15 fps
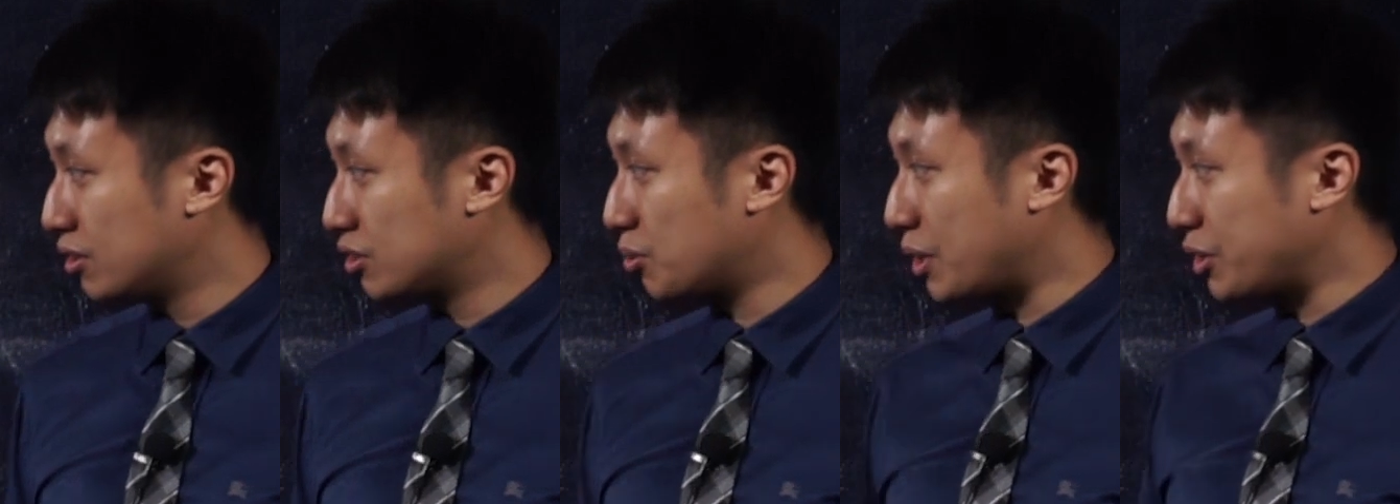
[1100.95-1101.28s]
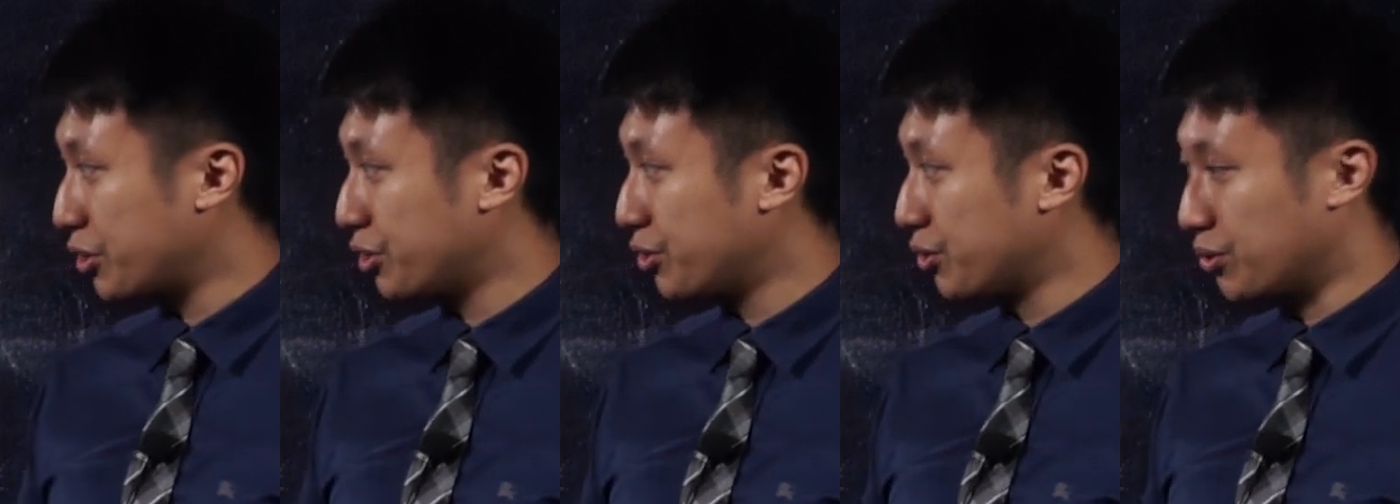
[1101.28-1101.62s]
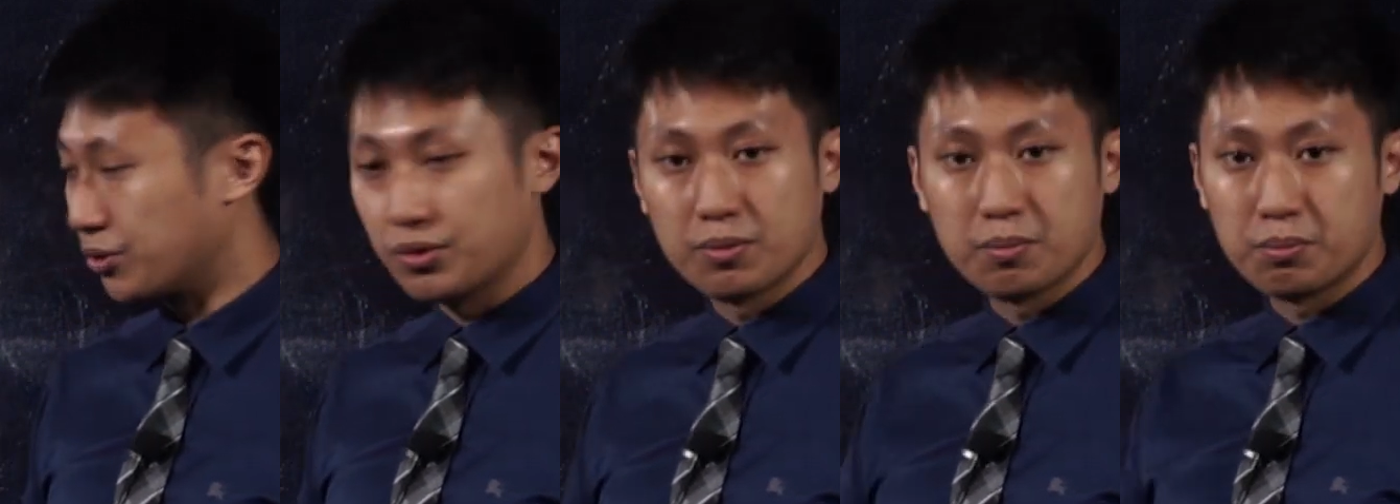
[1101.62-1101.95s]
So what
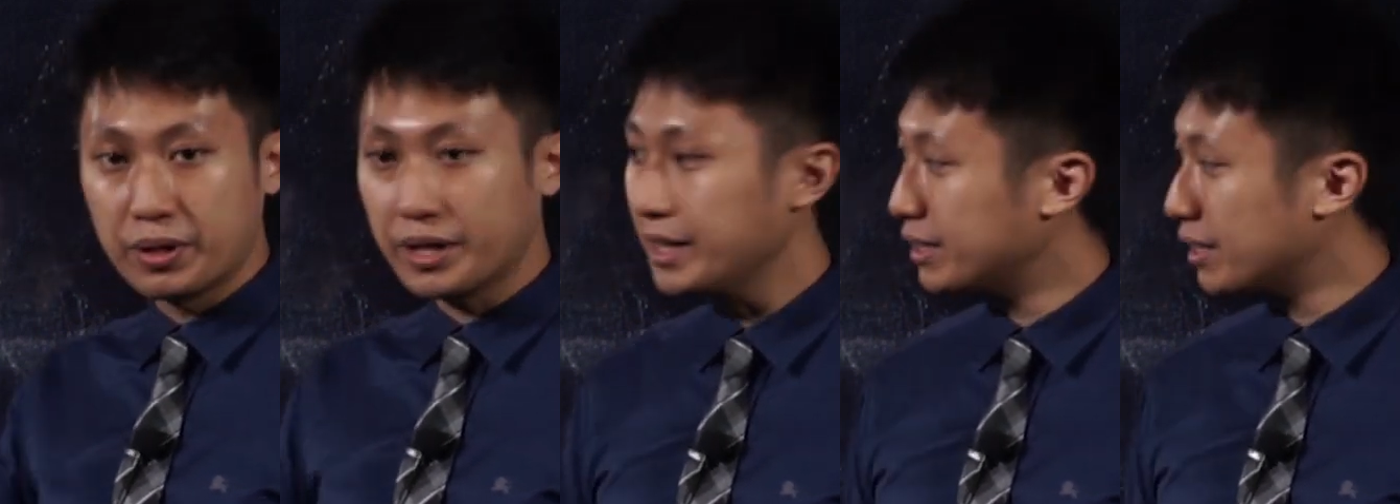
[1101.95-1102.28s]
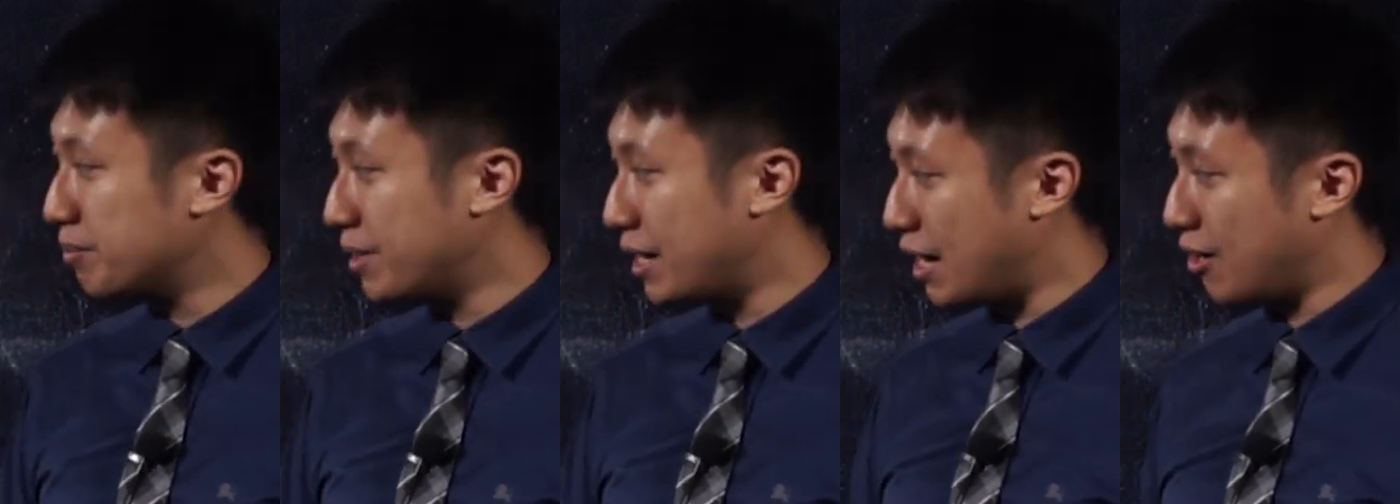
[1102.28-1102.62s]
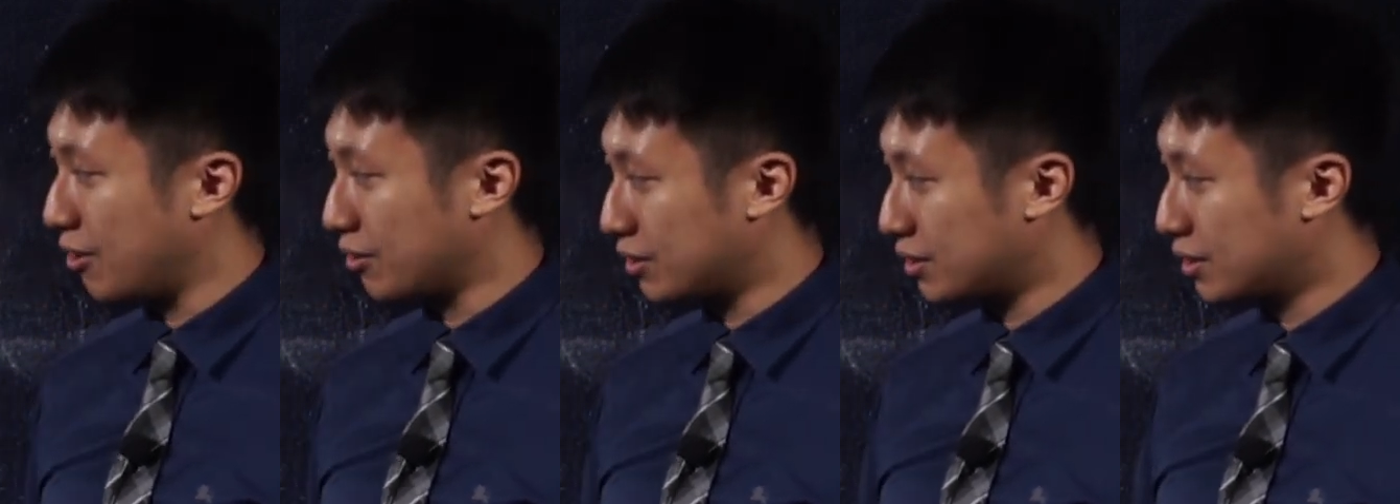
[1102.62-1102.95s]
do? Bring them
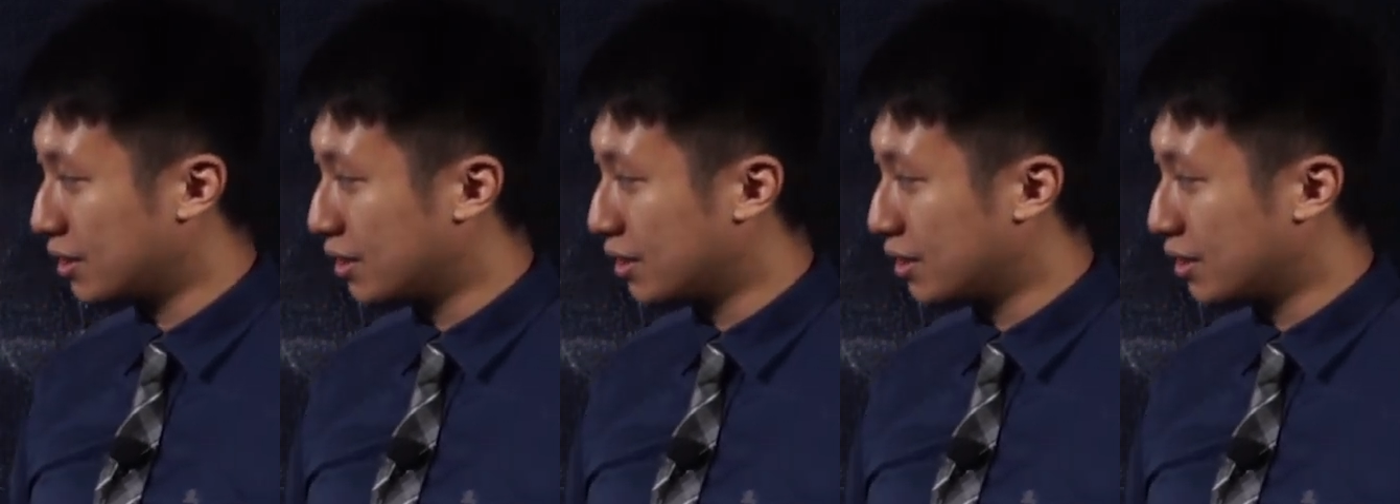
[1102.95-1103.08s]
out.